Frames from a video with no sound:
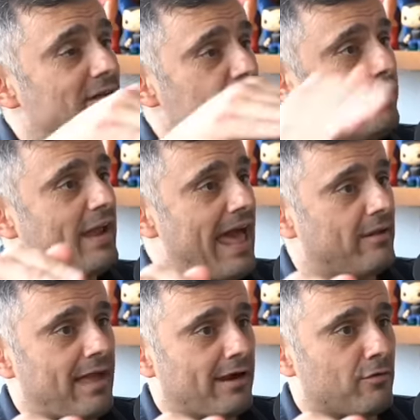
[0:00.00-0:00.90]
your
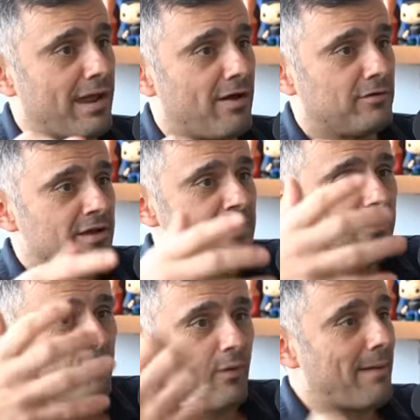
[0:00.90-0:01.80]
Cadillac around,
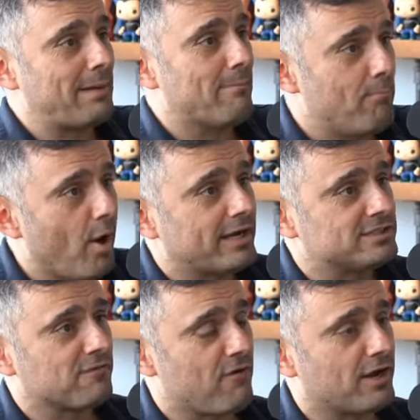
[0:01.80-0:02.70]
grabbing buckets
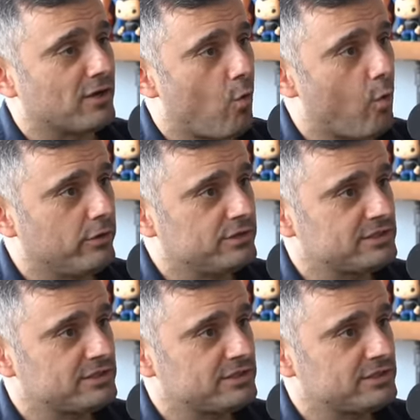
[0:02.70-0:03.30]
of fucking quarters? No,